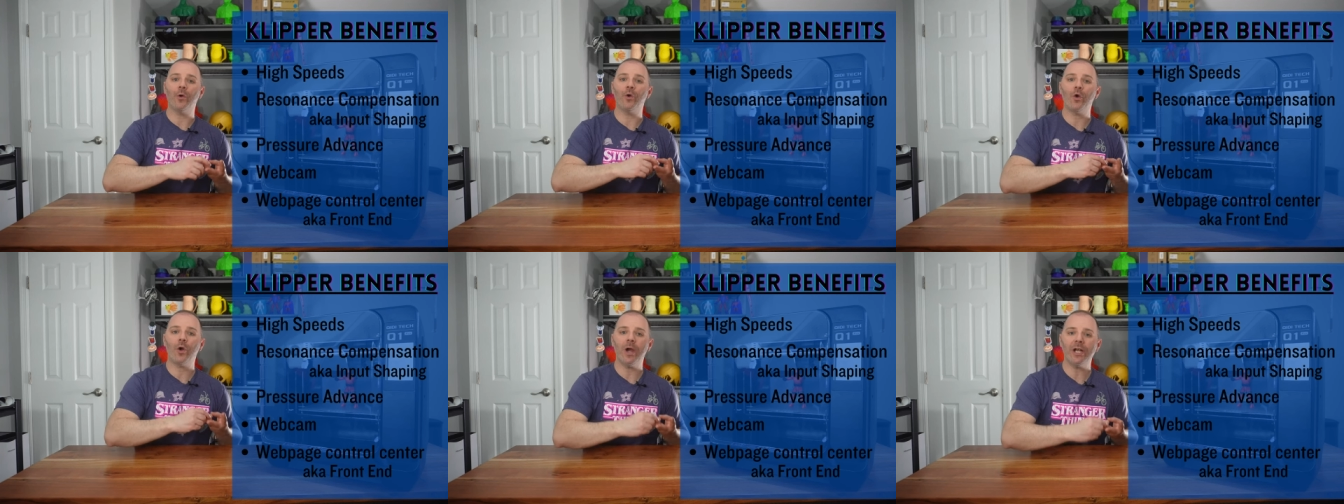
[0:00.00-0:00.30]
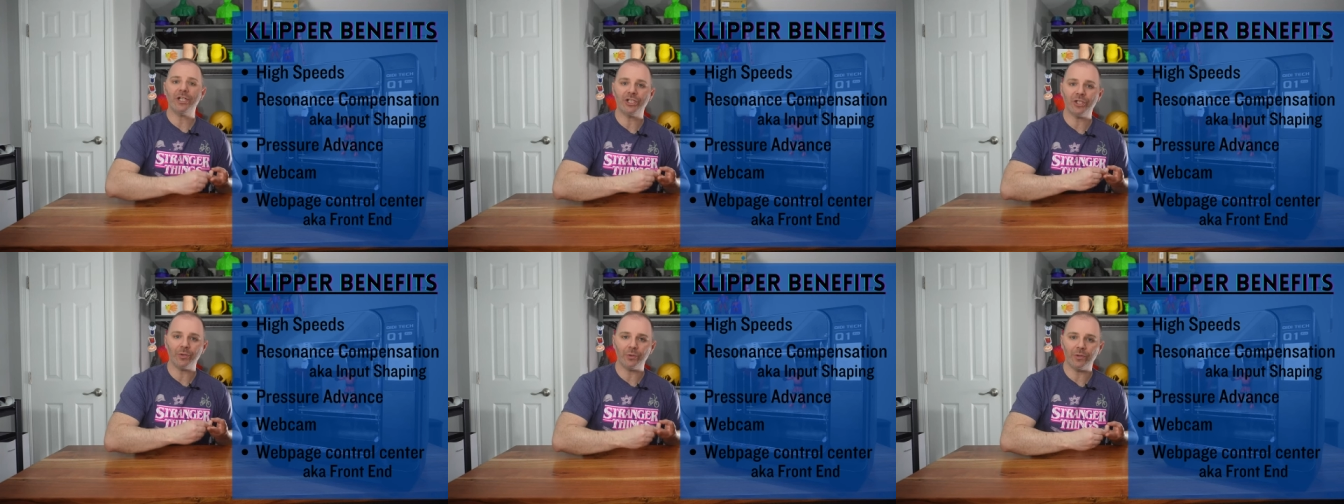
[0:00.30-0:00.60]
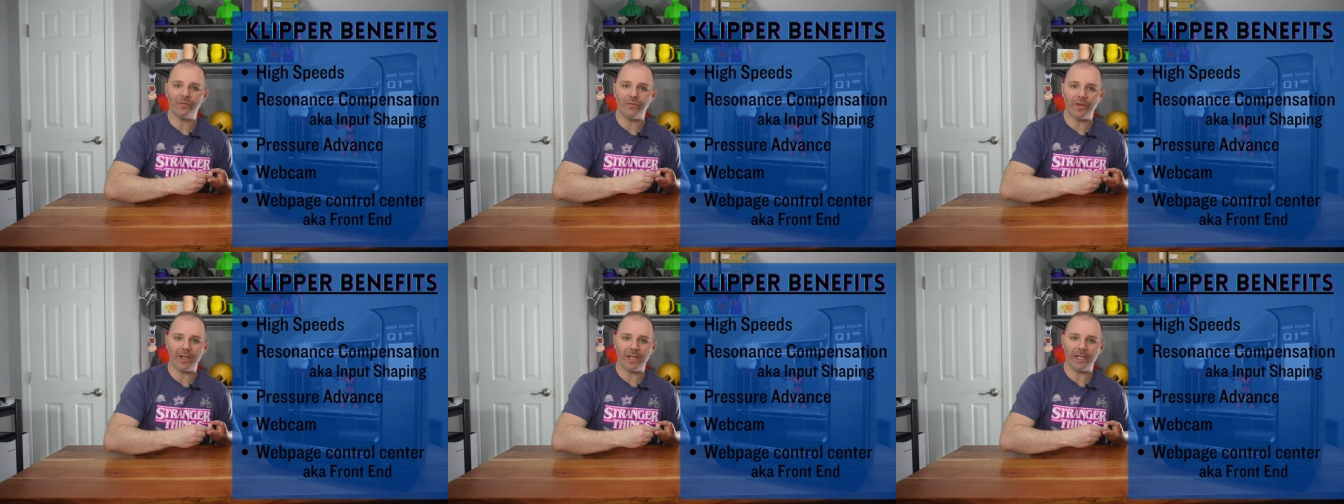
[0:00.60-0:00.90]
pressure
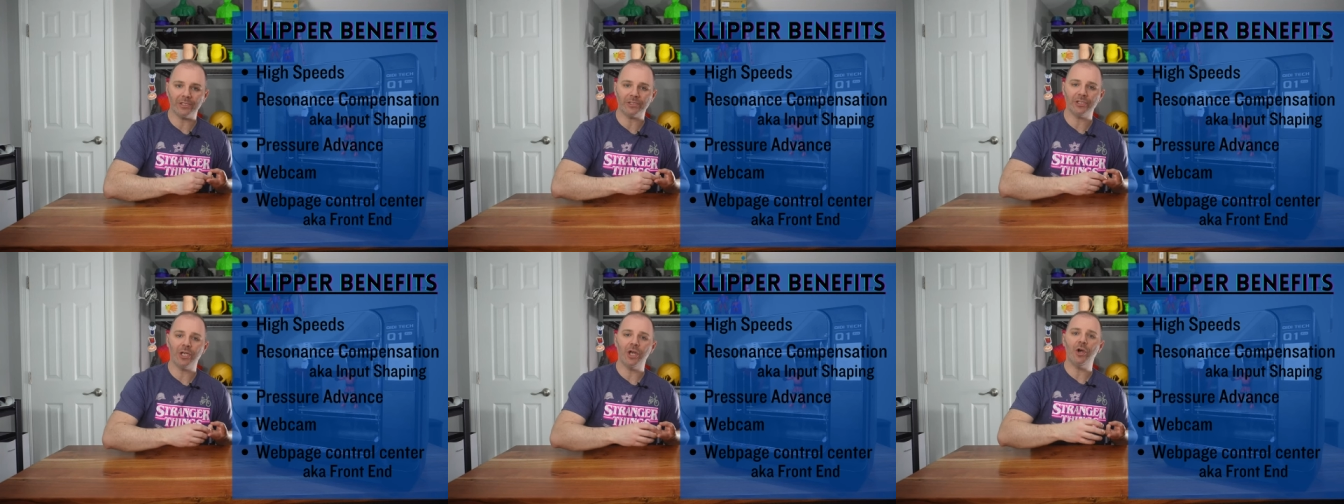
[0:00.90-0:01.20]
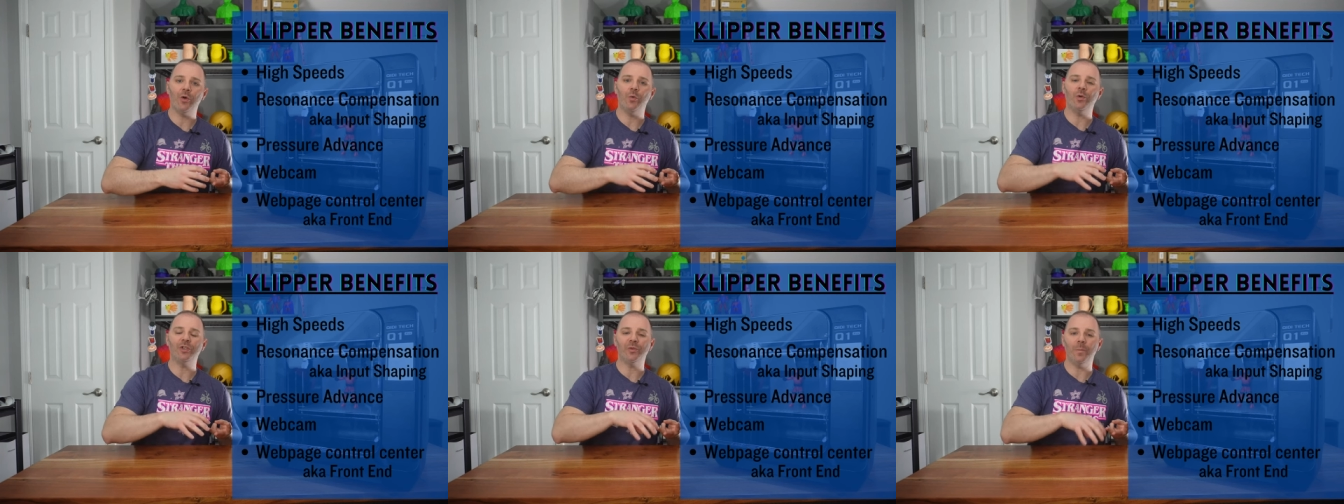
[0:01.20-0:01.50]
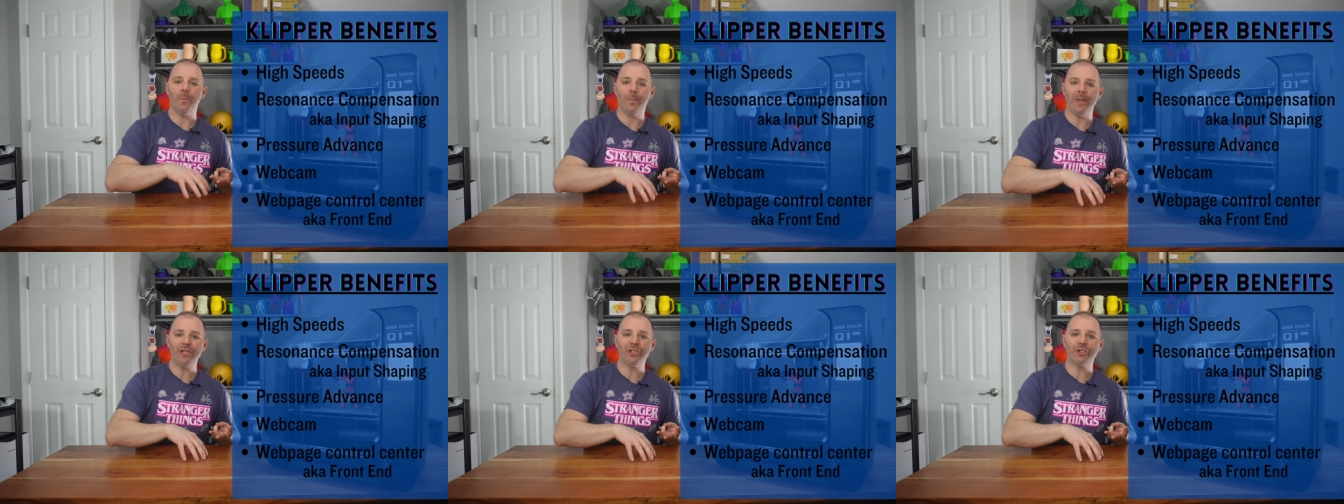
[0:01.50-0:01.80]
advance, which
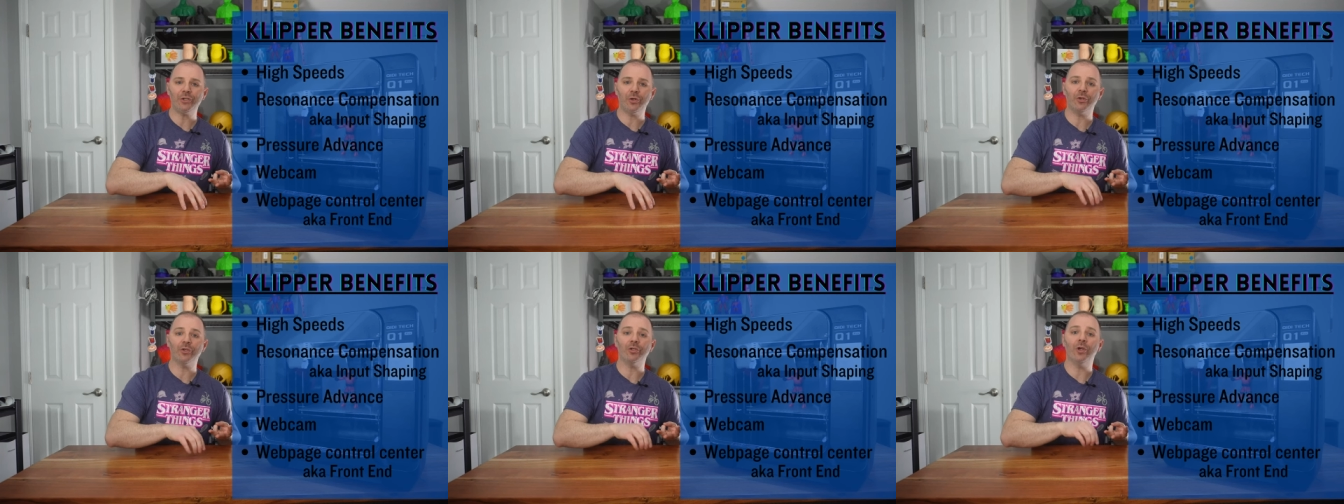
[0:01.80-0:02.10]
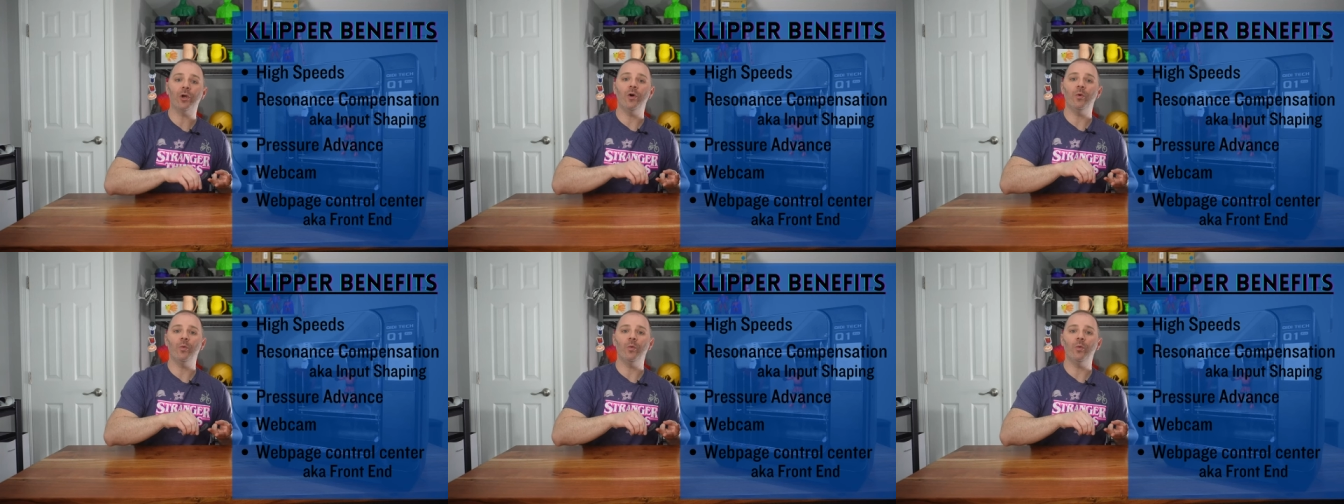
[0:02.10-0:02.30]
makes sure